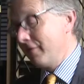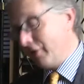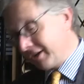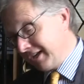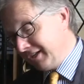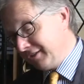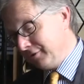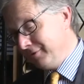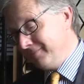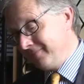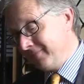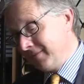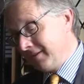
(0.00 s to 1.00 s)
The
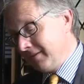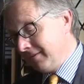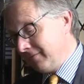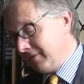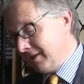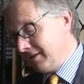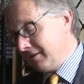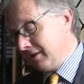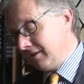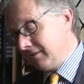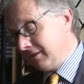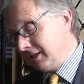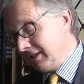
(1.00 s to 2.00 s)
Kingdom. Then,
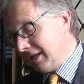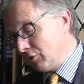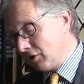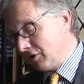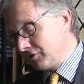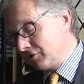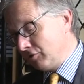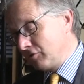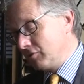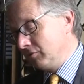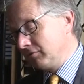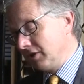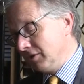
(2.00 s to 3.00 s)
a little Elgar song
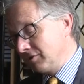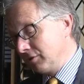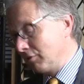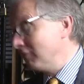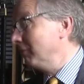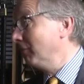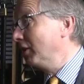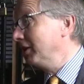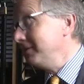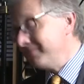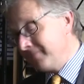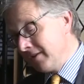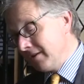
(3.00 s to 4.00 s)
called Go Song of
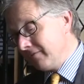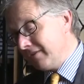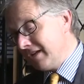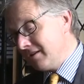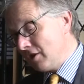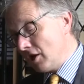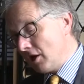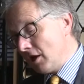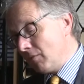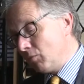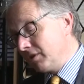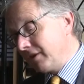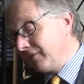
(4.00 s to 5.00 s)
Mine. Then
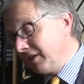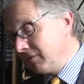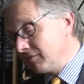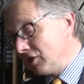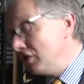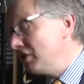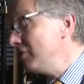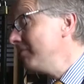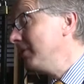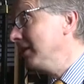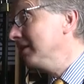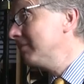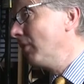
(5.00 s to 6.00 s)
um, what I think was a new
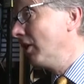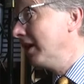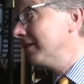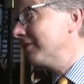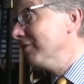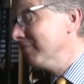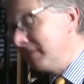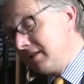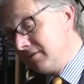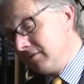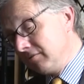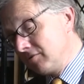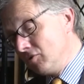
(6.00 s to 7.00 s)
piece by Edgar
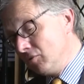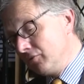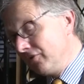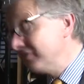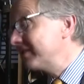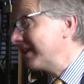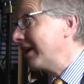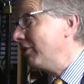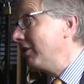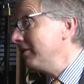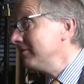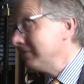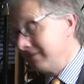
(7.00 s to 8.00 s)
Bainton called The
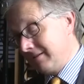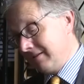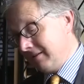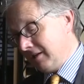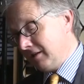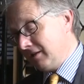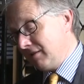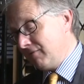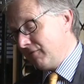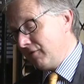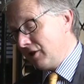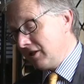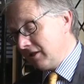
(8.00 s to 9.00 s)
Tower. And then
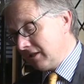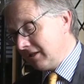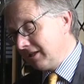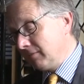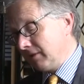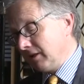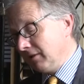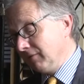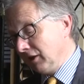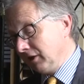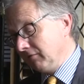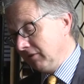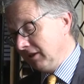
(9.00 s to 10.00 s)
finally, a little bit of
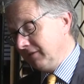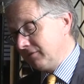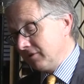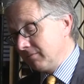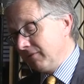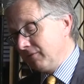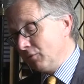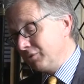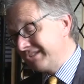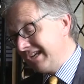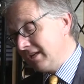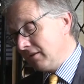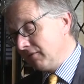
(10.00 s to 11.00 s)
light relief just before
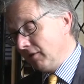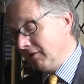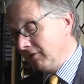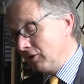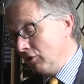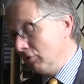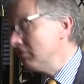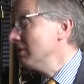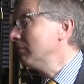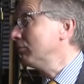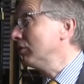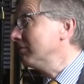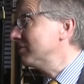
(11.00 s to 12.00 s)
tea at five o'clock,
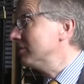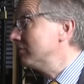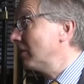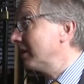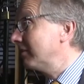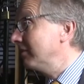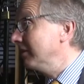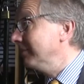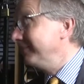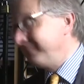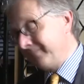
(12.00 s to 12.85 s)
Brahms's Requiem.